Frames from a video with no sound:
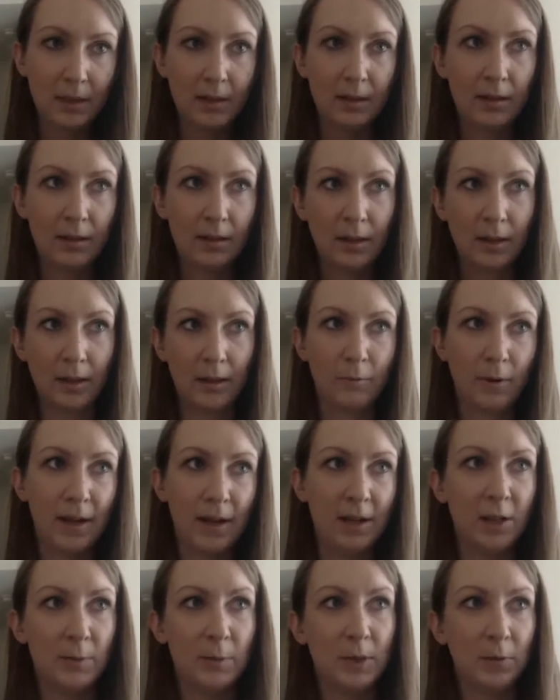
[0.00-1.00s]
the
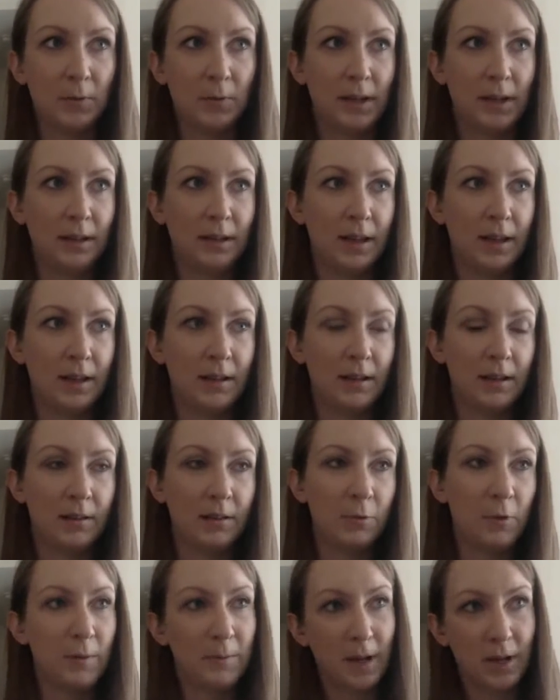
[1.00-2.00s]
range between like
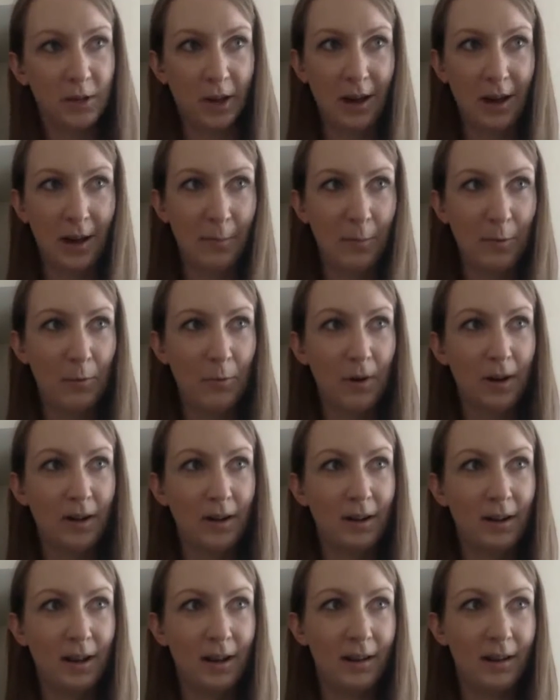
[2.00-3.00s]
quit my job, work,
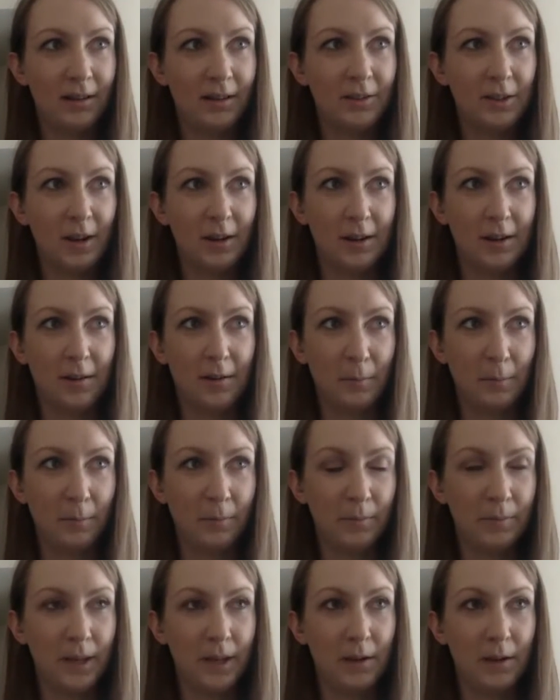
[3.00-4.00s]
uh, started a
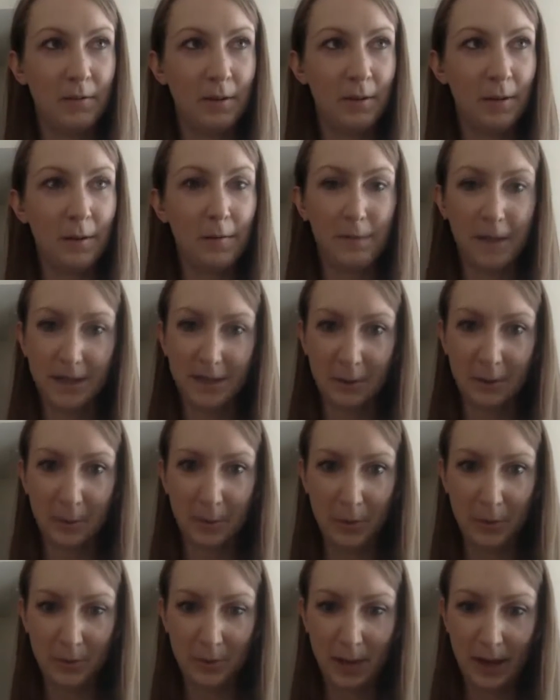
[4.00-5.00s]
you know a physical
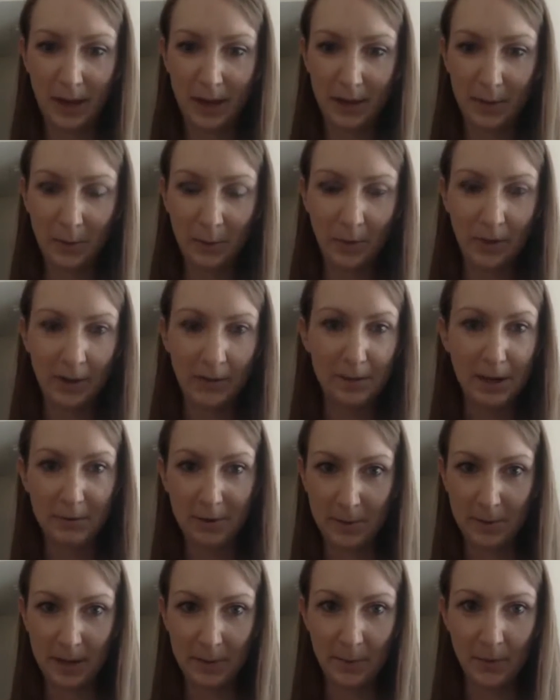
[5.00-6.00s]
boot camp where I meet with
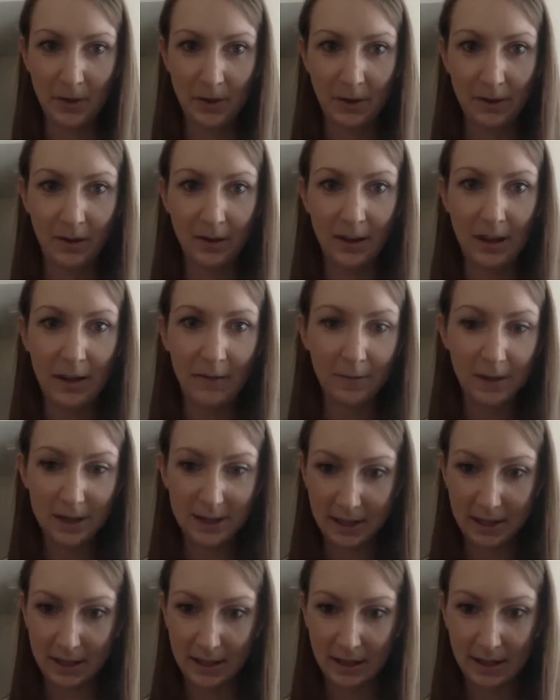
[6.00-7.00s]
people every
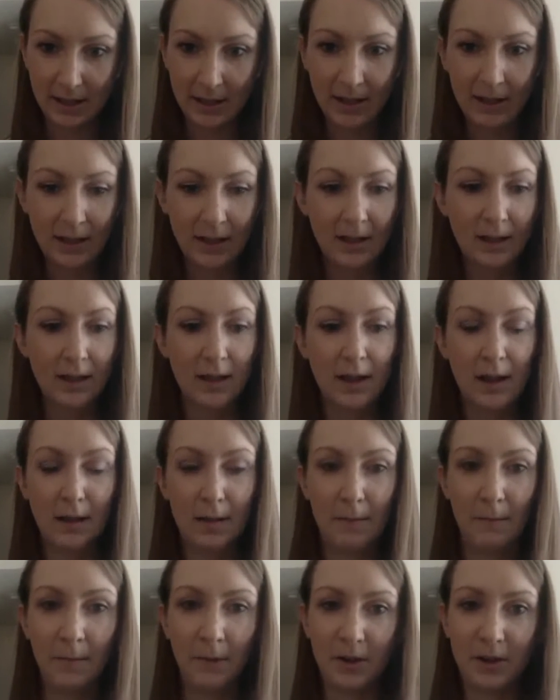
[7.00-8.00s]
day,
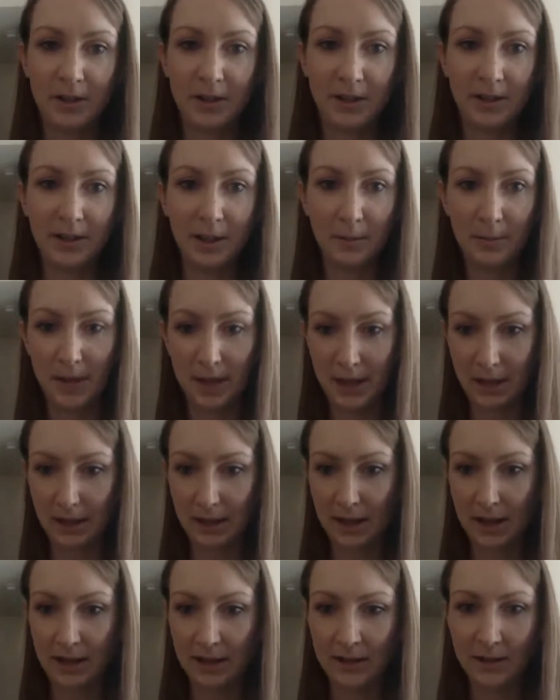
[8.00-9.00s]
um, versus something
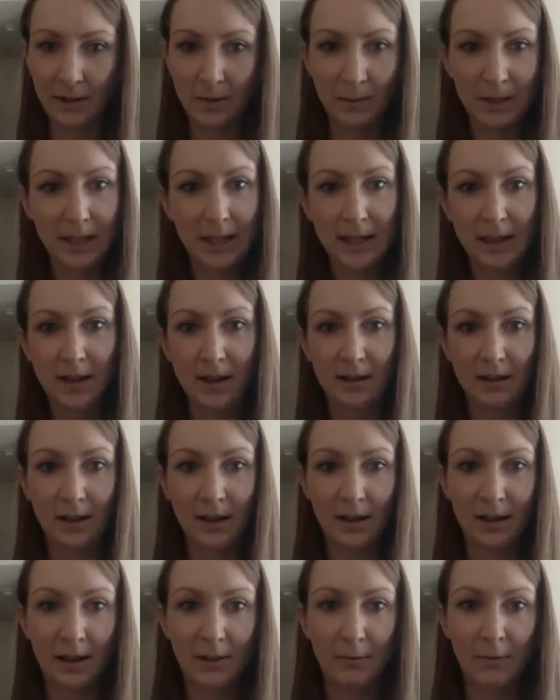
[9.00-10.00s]
that's completely
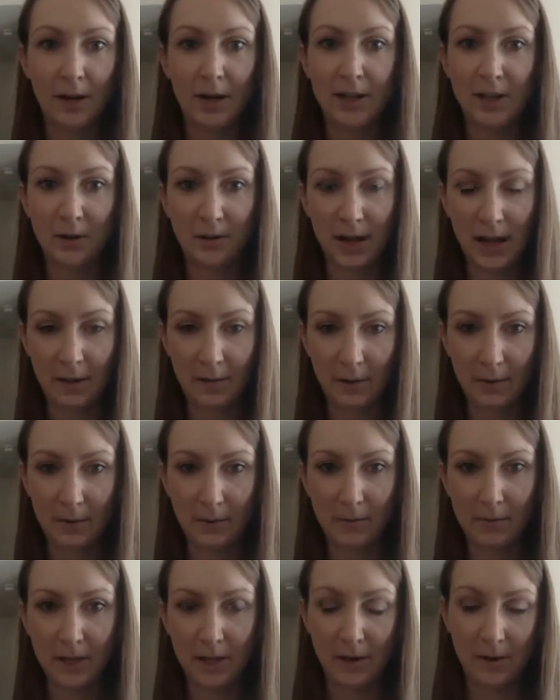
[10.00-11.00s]
online where I don't have a
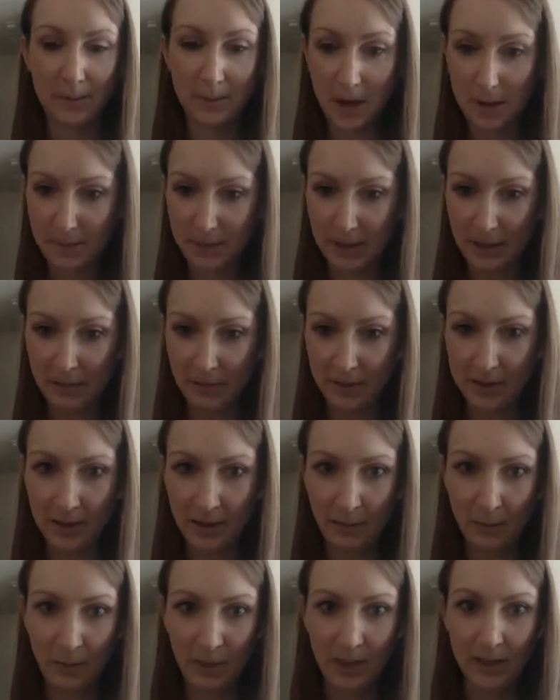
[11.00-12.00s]
you know I'm not meeting with
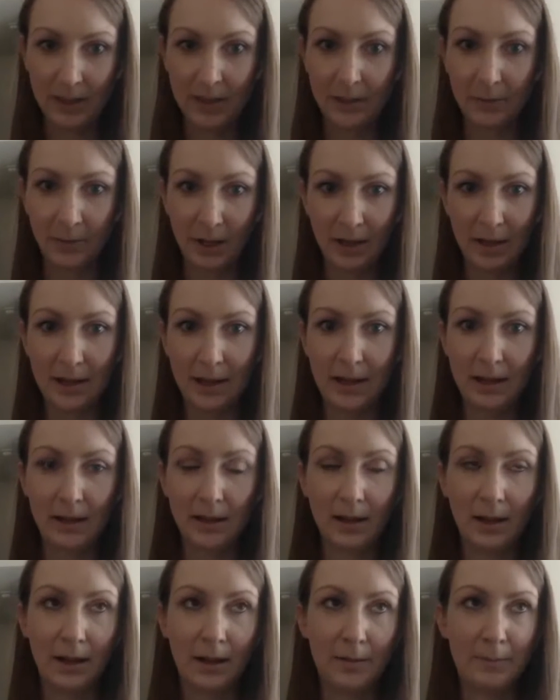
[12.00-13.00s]
someone and it's really
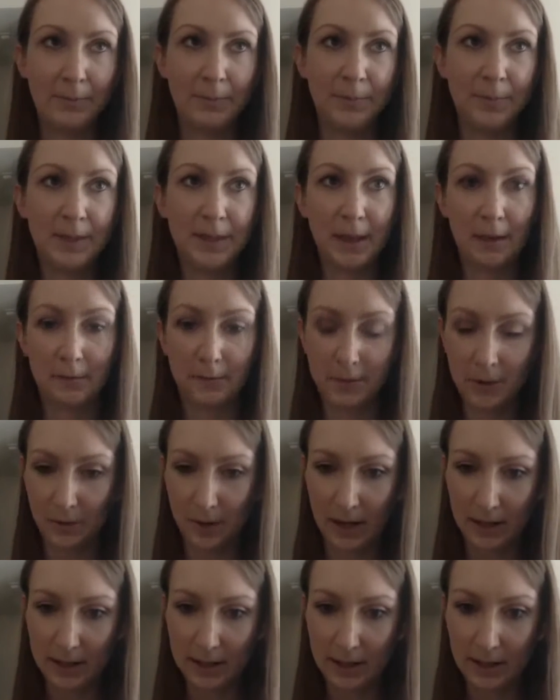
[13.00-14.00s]
um,
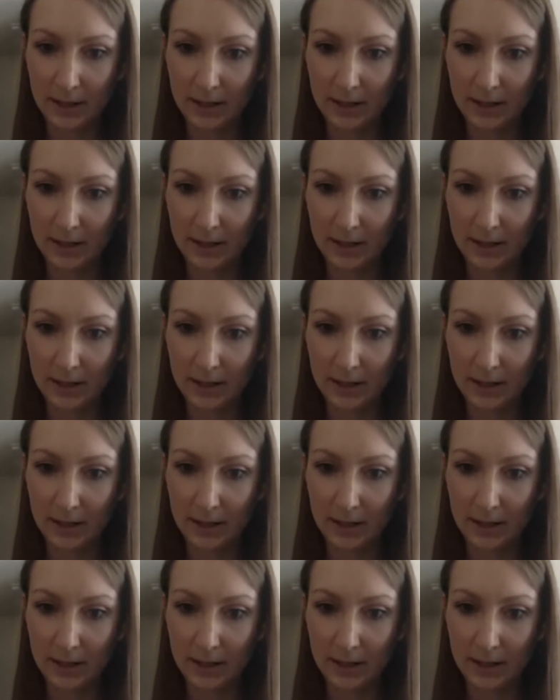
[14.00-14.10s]
self-directed.